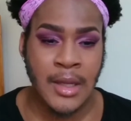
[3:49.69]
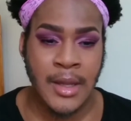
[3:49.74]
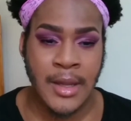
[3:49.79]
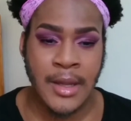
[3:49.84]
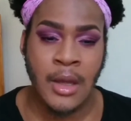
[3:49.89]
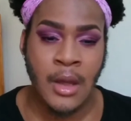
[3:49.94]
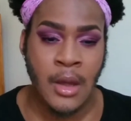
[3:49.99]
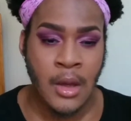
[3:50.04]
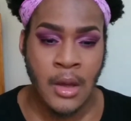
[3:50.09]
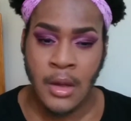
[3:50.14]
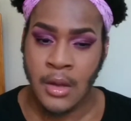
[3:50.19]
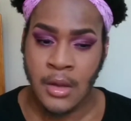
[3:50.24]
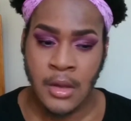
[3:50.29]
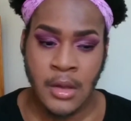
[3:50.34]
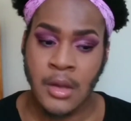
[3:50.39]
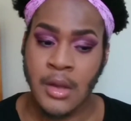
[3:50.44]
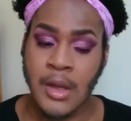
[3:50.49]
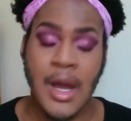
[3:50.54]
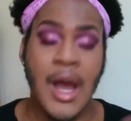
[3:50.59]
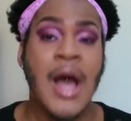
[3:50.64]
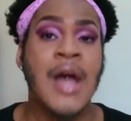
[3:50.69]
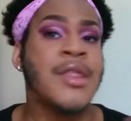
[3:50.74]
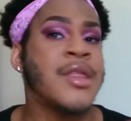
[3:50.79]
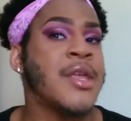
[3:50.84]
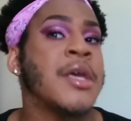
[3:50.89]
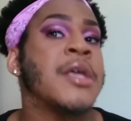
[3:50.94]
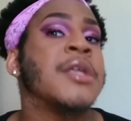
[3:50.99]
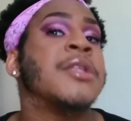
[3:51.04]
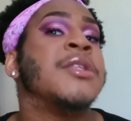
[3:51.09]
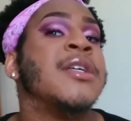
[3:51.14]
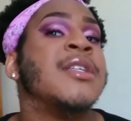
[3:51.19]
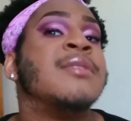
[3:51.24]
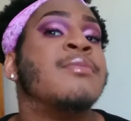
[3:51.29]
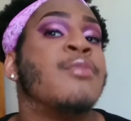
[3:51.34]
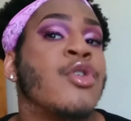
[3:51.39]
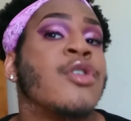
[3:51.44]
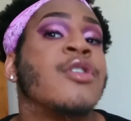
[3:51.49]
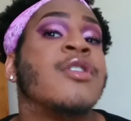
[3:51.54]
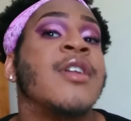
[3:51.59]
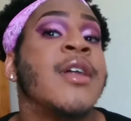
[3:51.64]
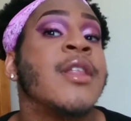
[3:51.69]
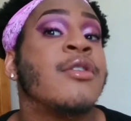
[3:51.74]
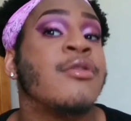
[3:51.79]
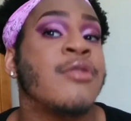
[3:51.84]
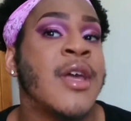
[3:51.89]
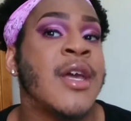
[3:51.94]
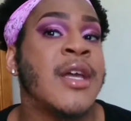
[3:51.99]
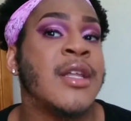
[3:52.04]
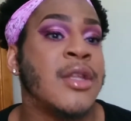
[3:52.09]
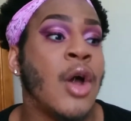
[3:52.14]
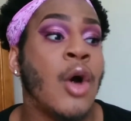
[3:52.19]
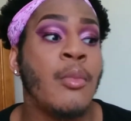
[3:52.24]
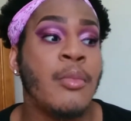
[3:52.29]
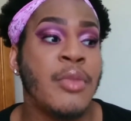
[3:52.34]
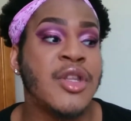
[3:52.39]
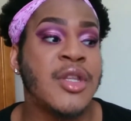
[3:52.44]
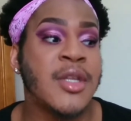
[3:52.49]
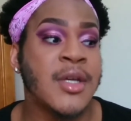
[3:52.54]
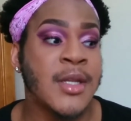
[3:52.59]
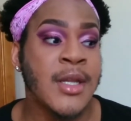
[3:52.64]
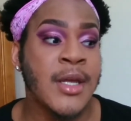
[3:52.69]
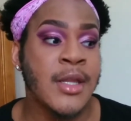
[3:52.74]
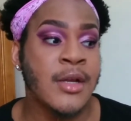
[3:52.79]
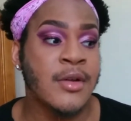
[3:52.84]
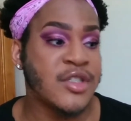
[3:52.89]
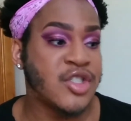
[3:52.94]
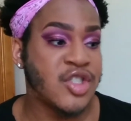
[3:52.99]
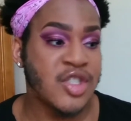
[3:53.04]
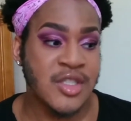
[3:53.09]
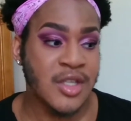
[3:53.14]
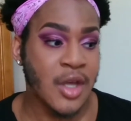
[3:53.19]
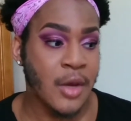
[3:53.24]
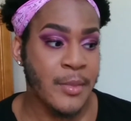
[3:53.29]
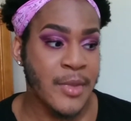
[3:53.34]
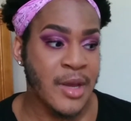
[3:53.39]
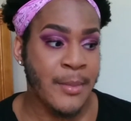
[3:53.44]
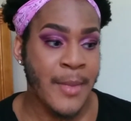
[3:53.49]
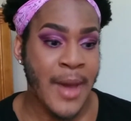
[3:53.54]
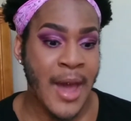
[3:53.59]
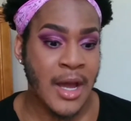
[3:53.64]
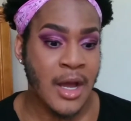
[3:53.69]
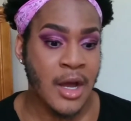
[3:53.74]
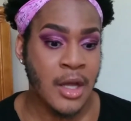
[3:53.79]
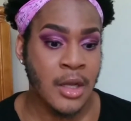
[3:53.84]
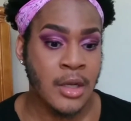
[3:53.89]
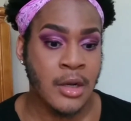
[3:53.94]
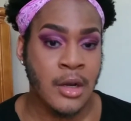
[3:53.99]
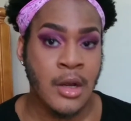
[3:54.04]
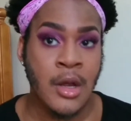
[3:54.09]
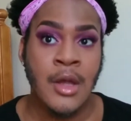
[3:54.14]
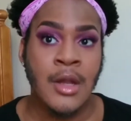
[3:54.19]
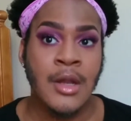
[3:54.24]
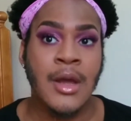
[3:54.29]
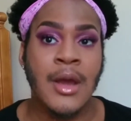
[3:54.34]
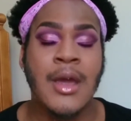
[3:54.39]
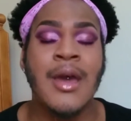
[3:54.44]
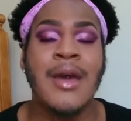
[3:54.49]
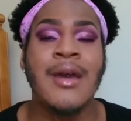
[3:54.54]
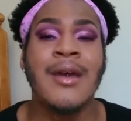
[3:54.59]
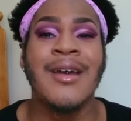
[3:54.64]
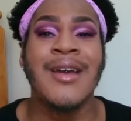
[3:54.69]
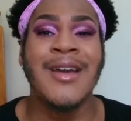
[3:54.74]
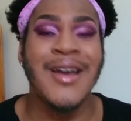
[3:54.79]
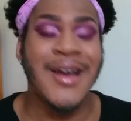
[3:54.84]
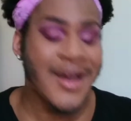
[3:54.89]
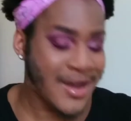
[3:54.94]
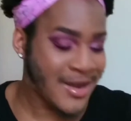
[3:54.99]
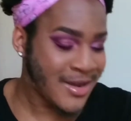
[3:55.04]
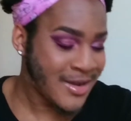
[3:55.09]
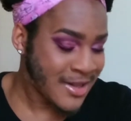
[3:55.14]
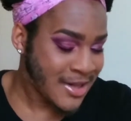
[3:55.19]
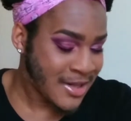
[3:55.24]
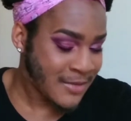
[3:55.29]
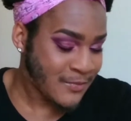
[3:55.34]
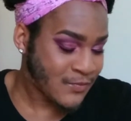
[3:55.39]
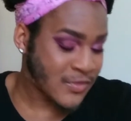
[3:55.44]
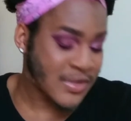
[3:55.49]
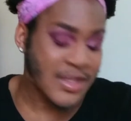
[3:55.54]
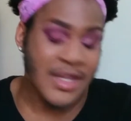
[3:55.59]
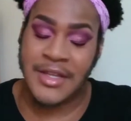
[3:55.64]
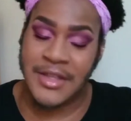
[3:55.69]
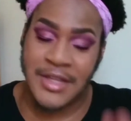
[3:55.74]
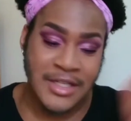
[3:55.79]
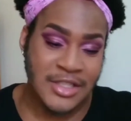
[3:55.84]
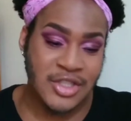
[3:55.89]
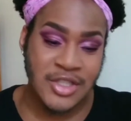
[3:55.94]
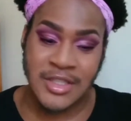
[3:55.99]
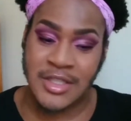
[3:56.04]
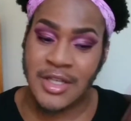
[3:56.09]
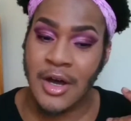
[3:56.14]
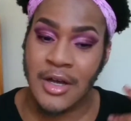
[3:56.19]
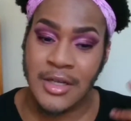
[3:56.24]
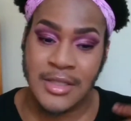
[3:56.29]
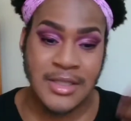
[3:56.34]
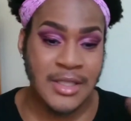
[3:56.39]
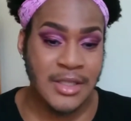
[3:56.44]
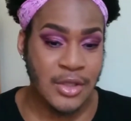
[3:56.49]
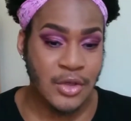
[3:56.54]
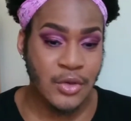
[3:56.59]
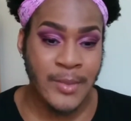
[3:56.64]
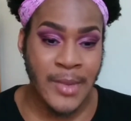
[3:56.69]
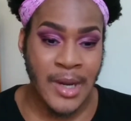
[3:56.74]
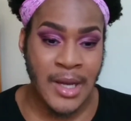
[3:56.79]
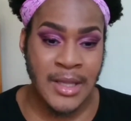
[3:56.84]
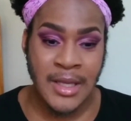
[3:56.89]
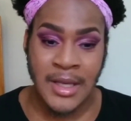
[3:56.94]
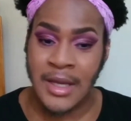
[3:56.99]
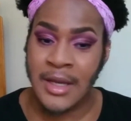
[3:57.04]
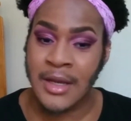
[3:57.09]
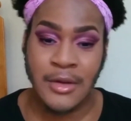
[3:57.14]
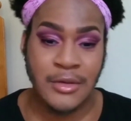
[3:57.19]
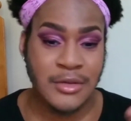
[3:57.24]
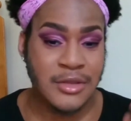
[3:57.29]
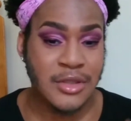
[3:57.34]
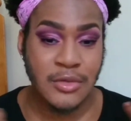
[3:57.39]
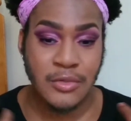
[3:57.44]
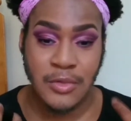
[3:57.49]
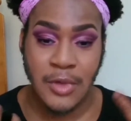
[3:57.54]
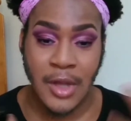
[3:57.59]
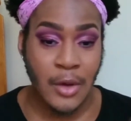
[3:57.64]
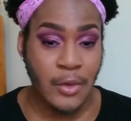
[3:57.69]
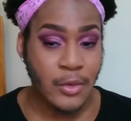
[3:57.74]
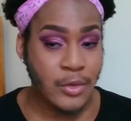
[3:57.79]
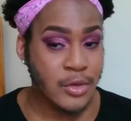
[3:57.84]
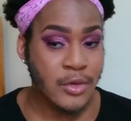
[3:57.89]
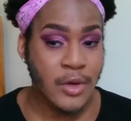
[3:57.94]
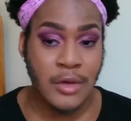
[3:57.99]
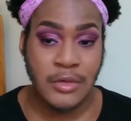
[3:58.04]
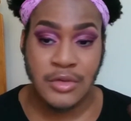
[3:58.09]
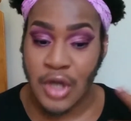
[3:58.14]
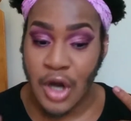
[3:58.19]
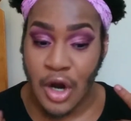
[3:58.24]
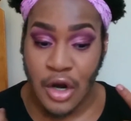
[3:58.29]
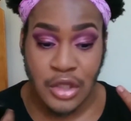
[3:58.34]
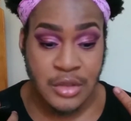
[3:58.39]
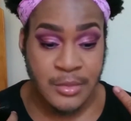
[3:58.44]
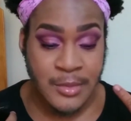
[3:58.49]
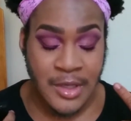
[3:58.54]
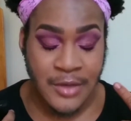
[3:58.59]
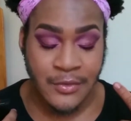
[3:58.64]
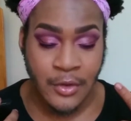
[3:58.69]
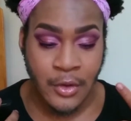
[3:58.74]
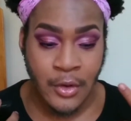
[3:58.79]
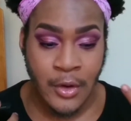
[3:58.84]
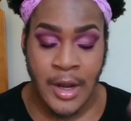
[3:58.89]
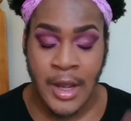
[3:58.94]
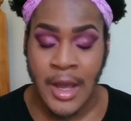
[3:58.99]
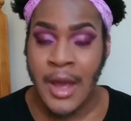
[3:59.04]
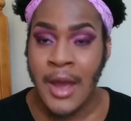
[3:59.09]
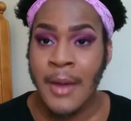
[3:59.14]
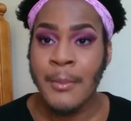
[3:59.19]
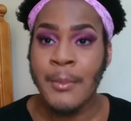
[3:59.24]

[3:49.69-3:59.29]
Like, I think it needs more glitter. Then don't put the glitter. It's just gonna be a matte color. Like, like that's just costing you money, and you know you're gonna charge me for it.